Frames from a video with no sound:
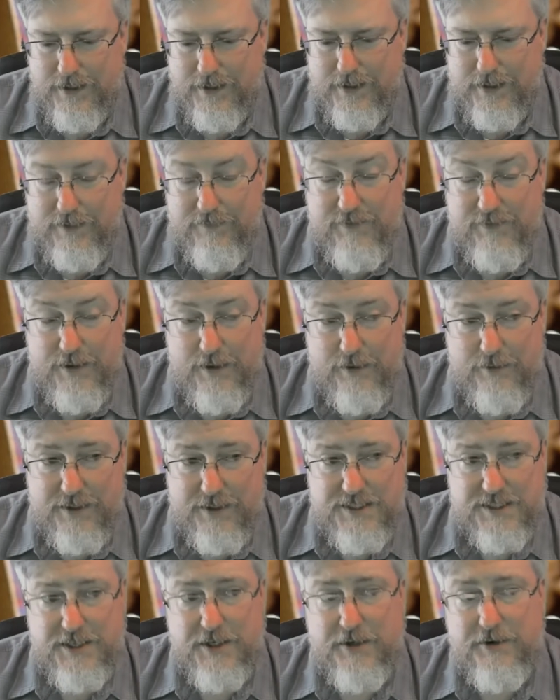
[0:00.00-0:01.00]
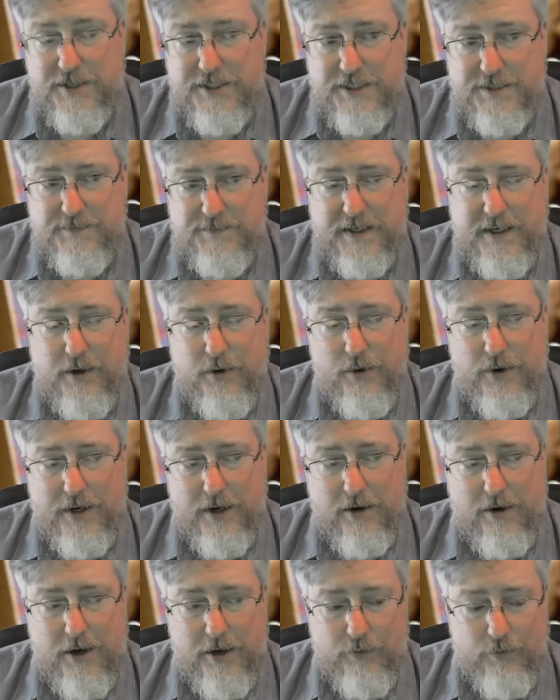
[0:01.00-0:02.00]
even though the series has been going
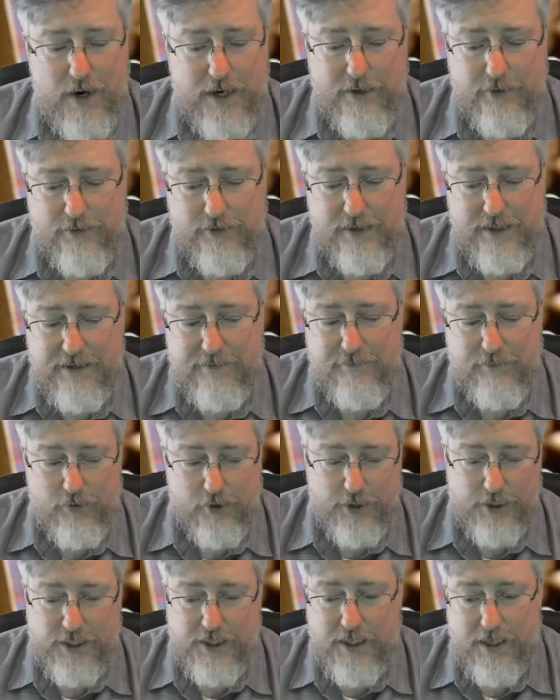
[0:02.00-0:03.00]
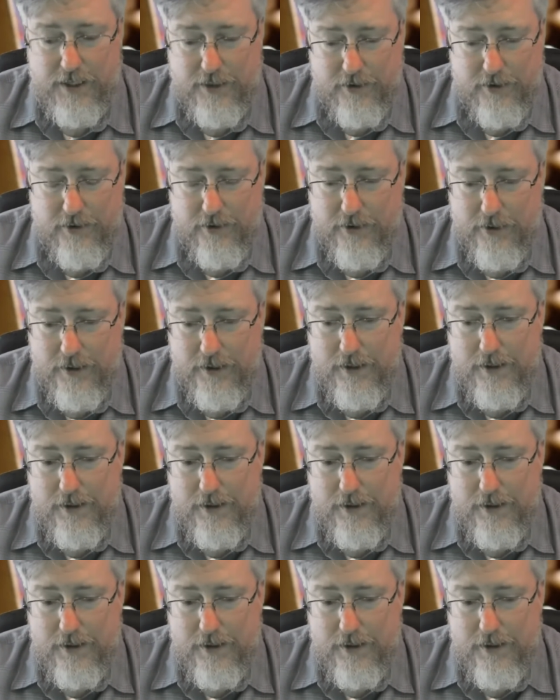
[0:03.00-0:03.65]
on regularly for a year,